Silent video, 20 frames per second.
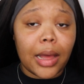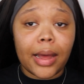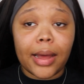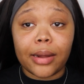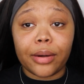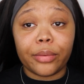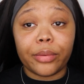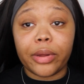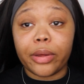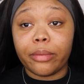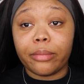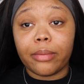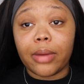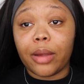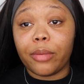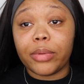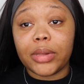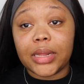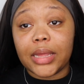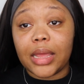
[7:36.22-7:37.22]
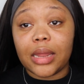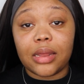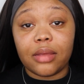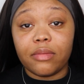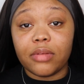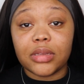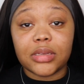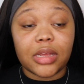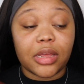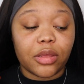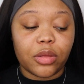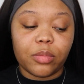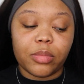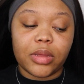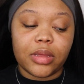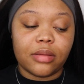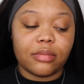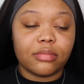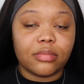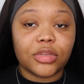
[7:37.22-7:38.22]
I don't know, I really can't even tell you,
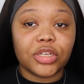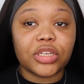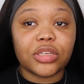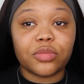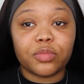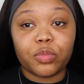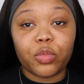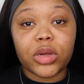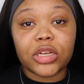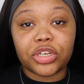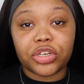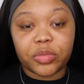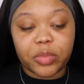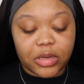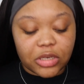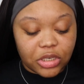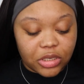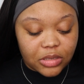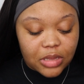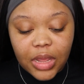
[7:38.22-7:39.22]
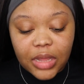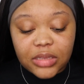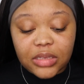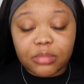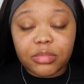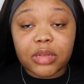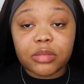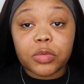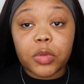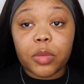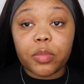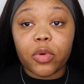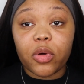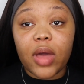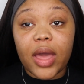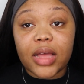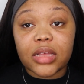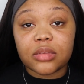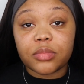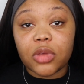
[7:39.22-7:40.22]
but just wet your sponges. And sometimes people
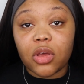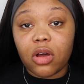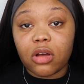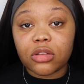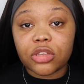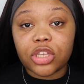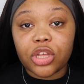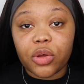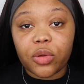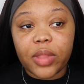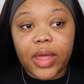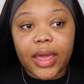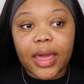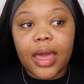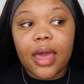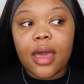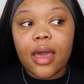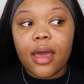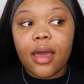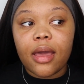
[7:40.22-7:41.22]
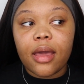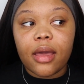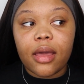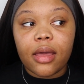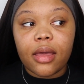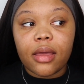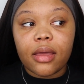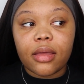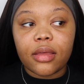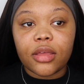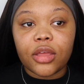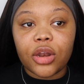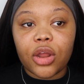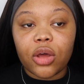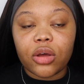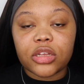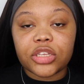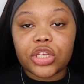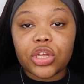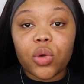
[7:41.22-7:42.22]
ask me also like, you know,
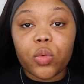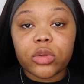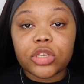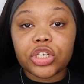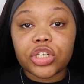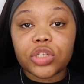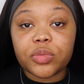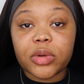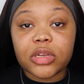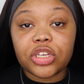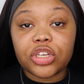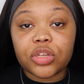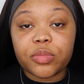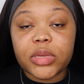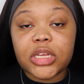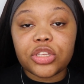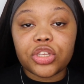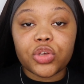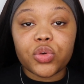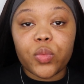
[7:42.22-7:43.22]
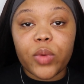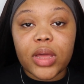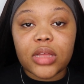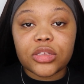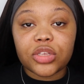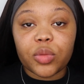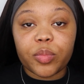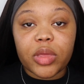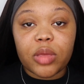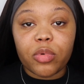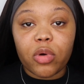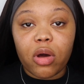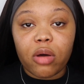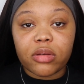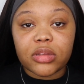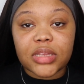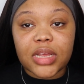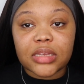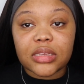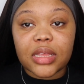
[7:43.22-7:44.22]
because you don't want your sponge to be too wet, so people
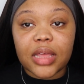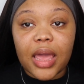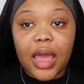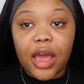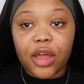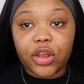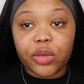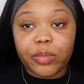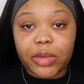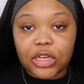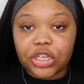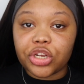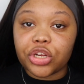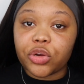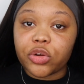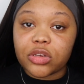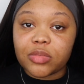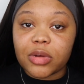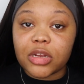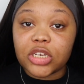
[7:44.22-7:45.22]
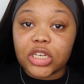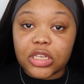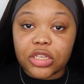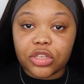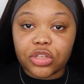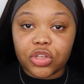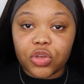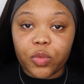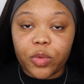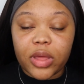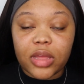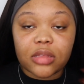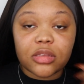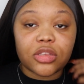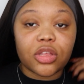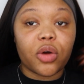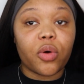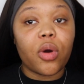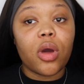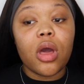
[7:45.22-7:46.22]
always ask like, how do you make sure your sponge isn't too wet?
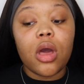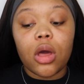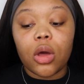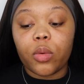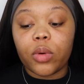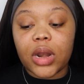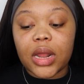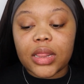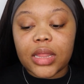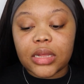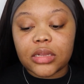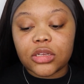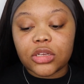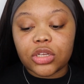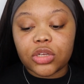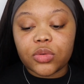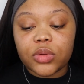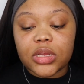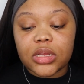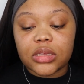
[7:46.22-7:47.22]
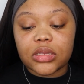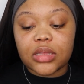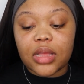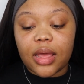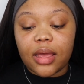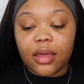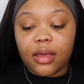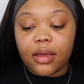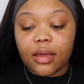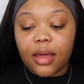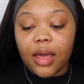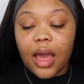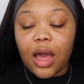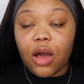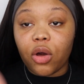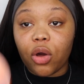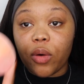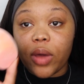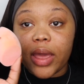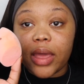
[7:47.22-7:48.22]
So what I like to do is like, I'll
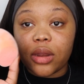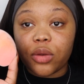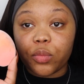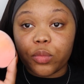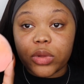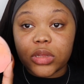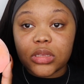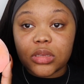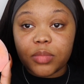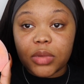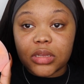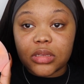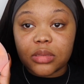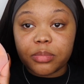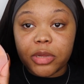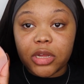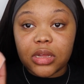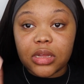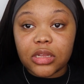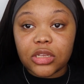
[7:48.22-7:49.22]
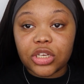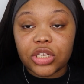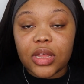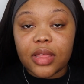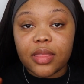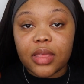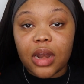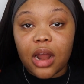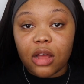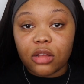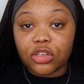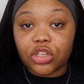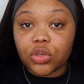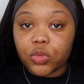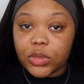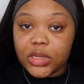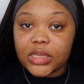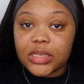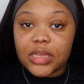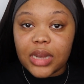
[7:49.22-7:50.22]
go ahead and rinse my sponge, and then I'll
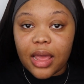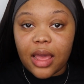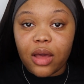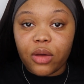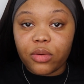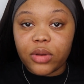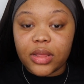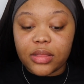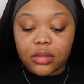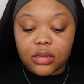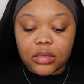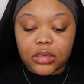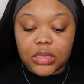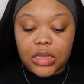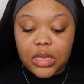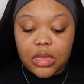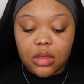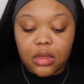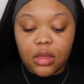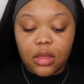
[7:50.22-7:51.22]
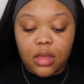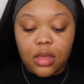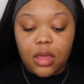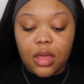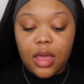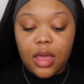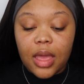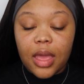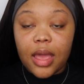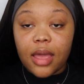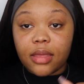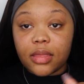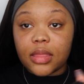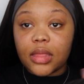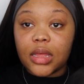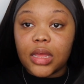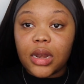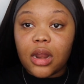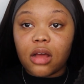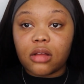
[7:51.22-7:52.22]
squeeze it out in the sink, and
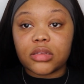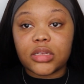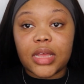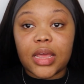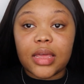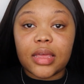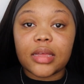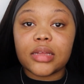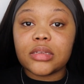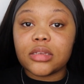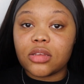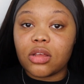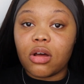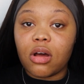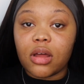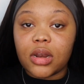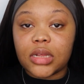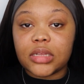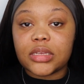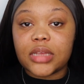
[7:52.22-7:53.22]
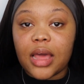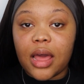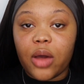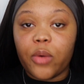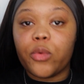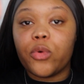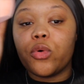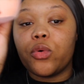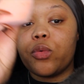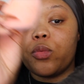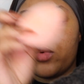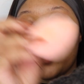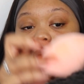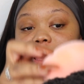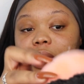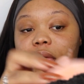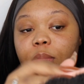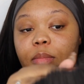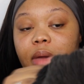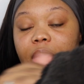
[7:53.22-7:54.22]
then I'll take it on a towel when I
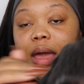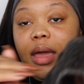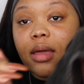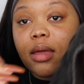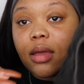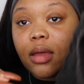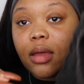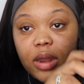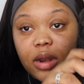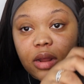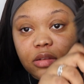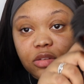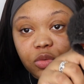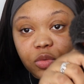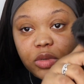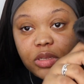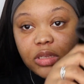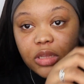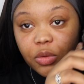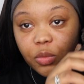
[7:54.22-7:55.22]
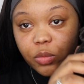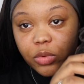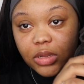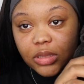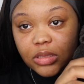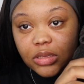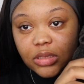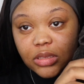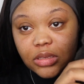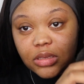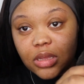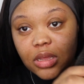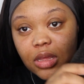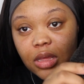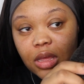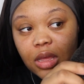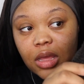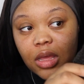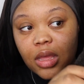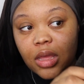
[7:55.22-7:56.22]
get back, I'll squeeze it once,
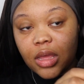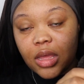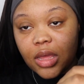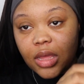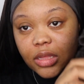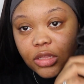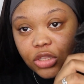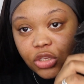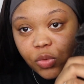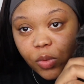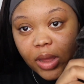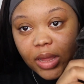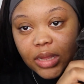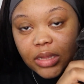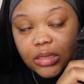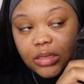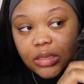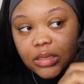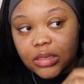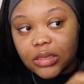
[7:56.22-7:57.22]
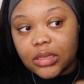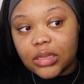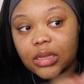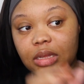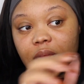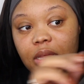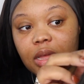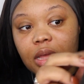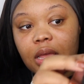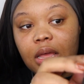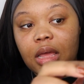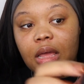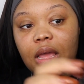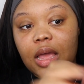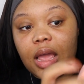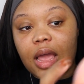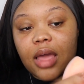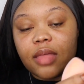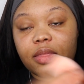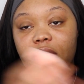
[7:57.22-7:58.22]
twice,
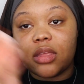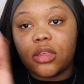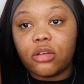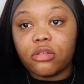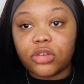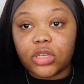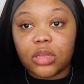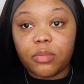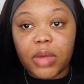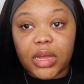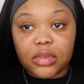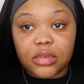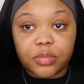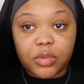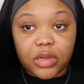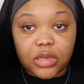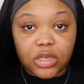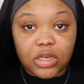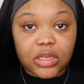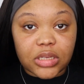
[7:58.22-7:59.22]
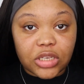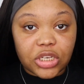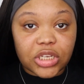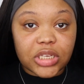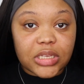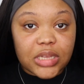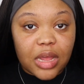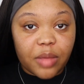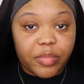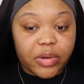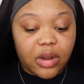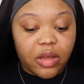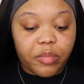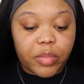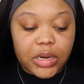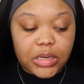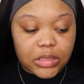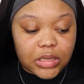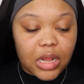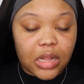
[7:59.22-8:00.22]
and then usually my sponge is just dampened up,
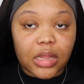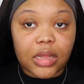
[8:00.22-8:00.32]
but it's not